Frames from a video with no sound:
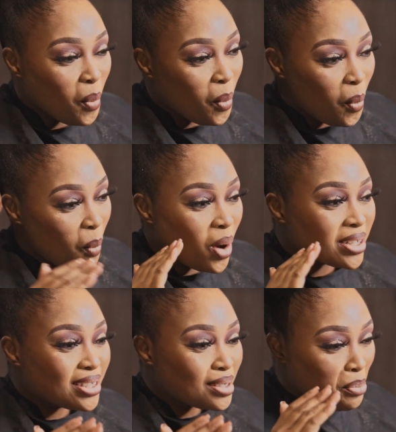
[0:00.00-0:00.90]

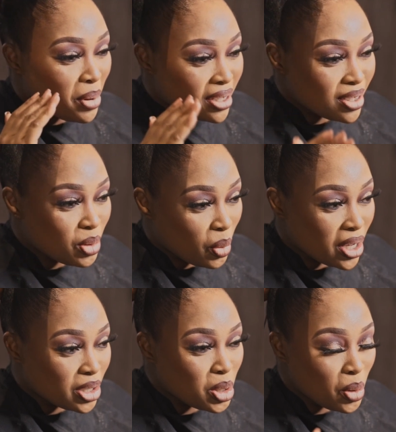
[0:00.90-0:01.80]
what's the best
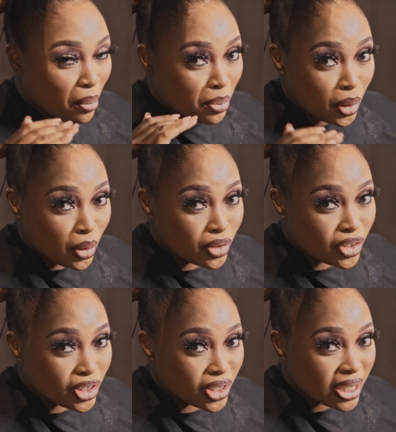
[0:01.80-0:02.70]
way to
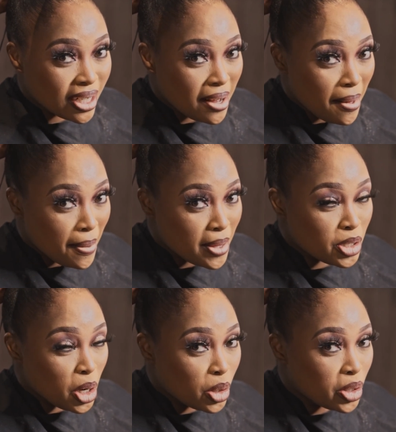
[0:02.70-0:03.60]
approach, you
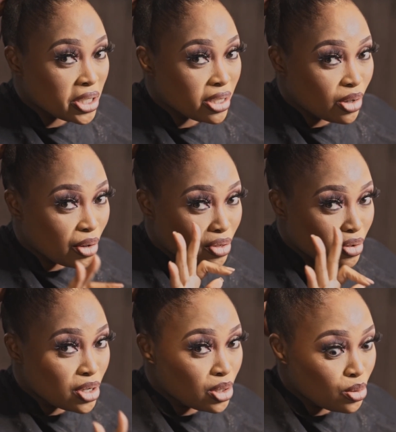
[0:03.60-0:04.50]
know, because he's got
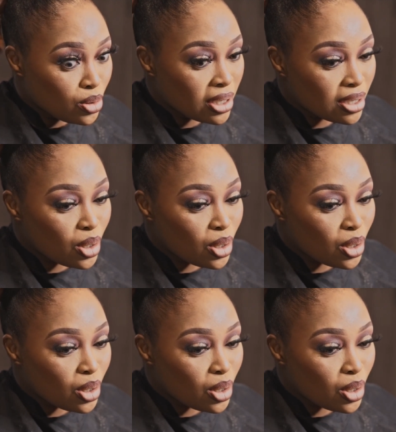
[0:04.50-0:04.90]
three scooters.